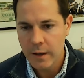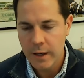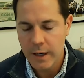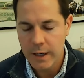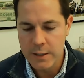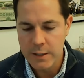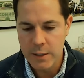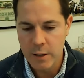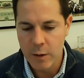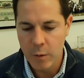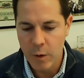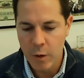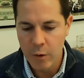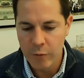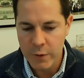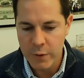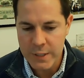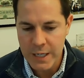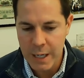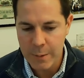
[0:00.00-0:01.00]
And so
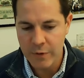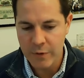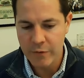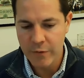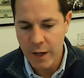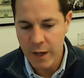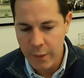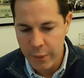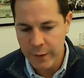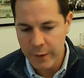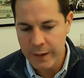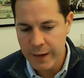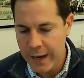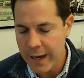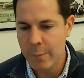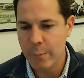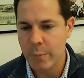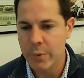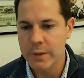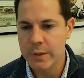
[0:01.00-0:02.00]
over time if nothing
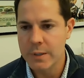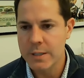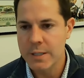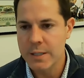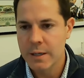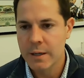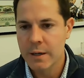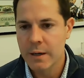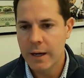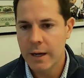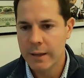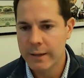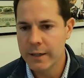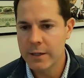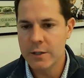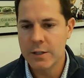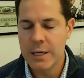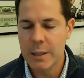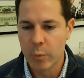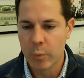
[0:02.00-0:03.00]
happens and they
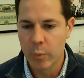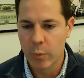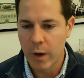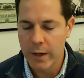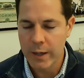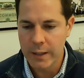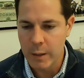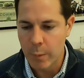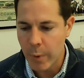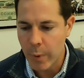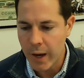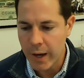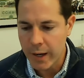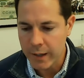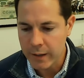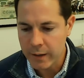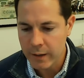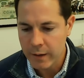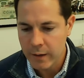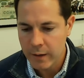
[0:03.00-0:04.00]
just keep running the
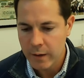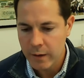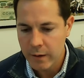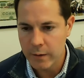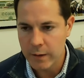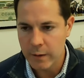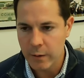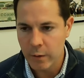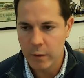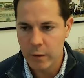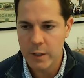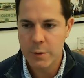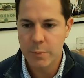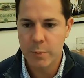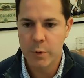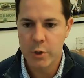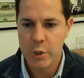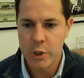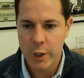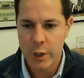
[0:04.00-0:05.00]
bank, the earnings
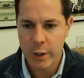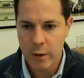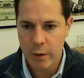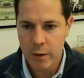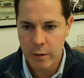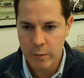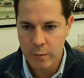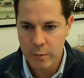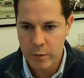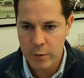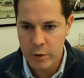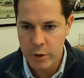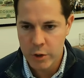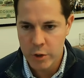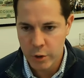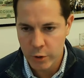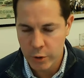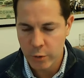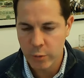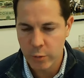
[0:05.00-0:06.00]
per share
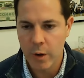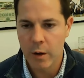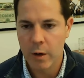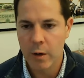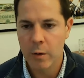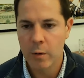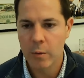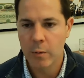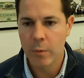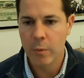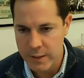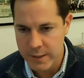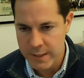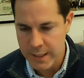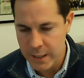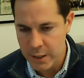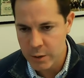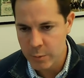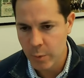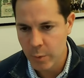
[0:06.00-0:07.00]
should grow, the
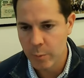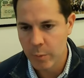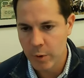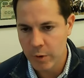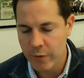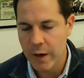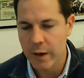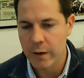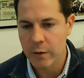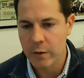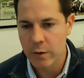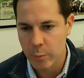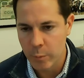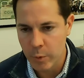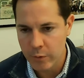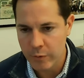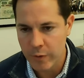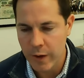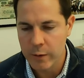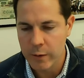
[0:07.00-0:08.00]
tangible book value, the
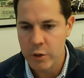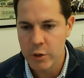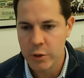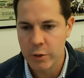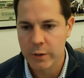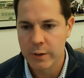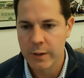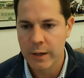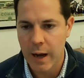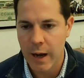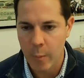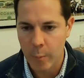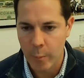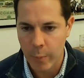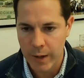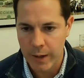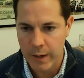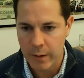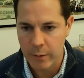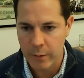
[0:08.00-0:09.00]
book value should
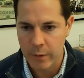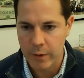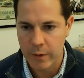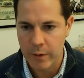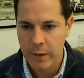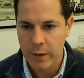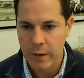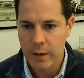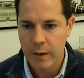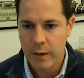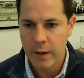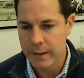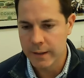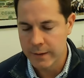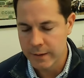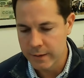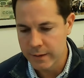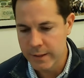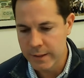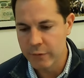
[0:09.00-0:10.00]
compound and
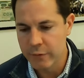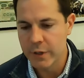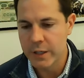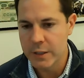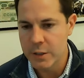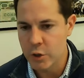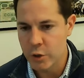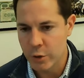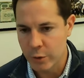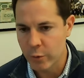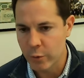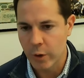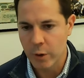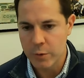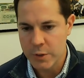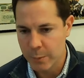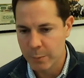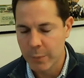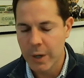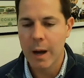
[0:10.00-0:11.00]
the dividend should grow.
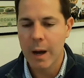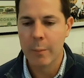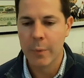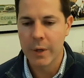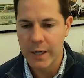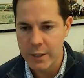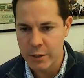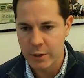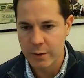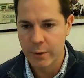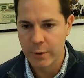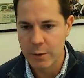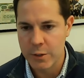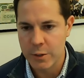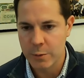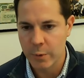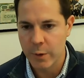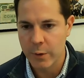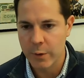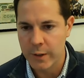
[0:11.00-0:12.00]
Some combination of those
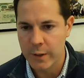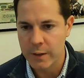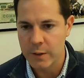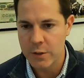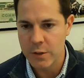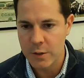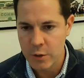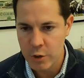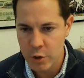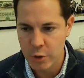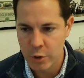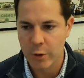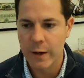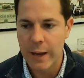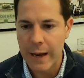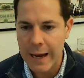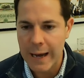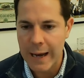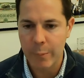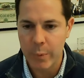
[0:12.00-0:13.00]
three things should
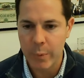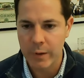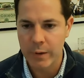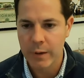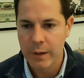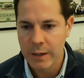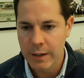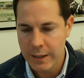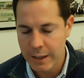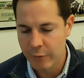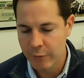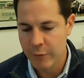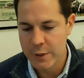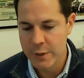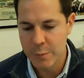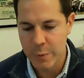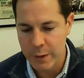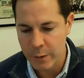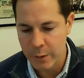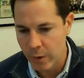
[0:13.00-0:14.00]
happen if it's
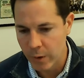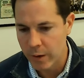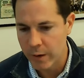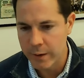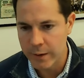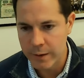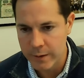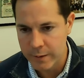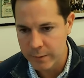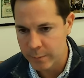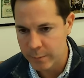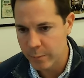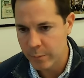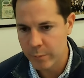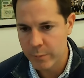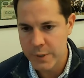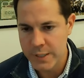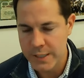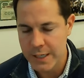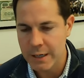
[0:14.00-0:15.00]
being run in a
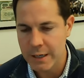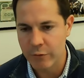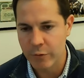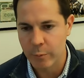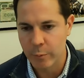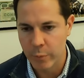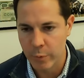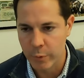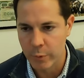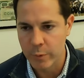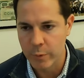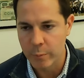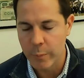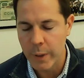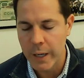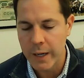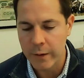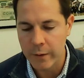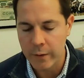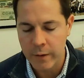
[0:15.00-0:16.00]
safe and prudent
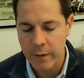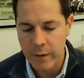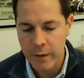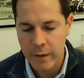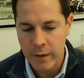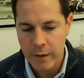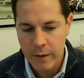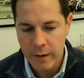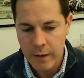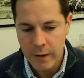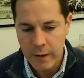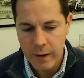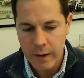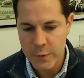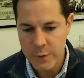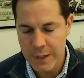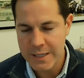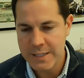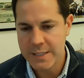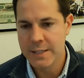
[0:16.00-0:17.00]
manner.
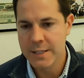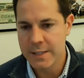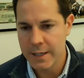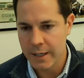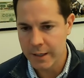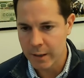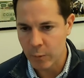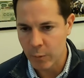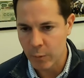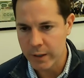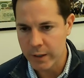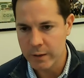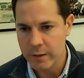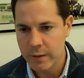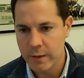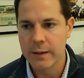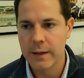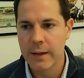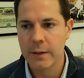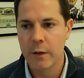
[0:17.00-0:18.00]
So that's the second way.
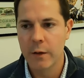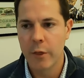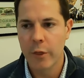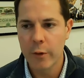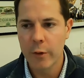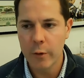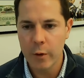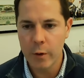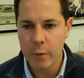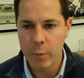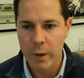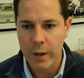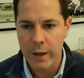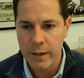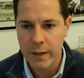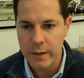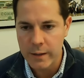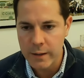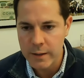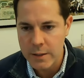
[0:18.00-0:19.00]
And then the third
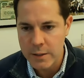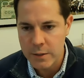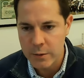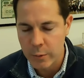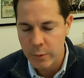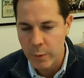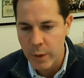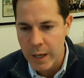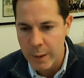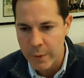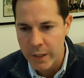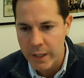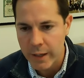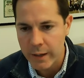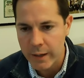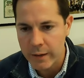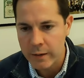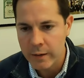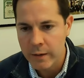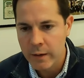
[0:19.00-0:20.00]
way is through
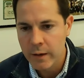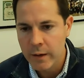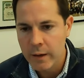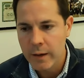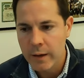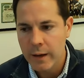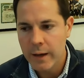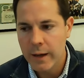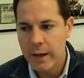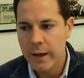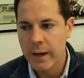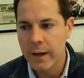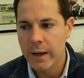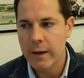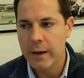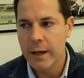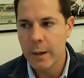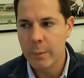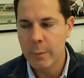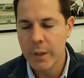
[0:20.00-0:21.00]
M&A.
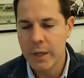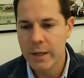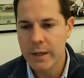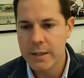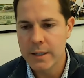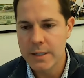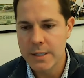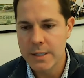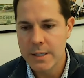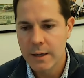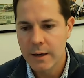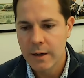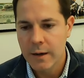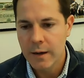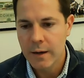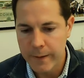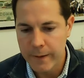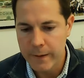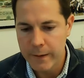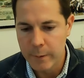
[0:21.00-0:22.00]
And M&A is
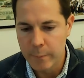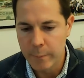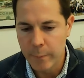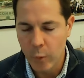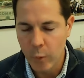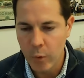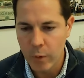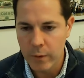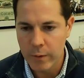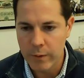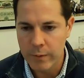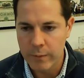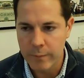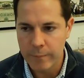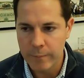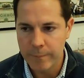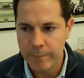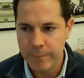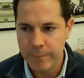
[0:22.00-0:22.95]
an important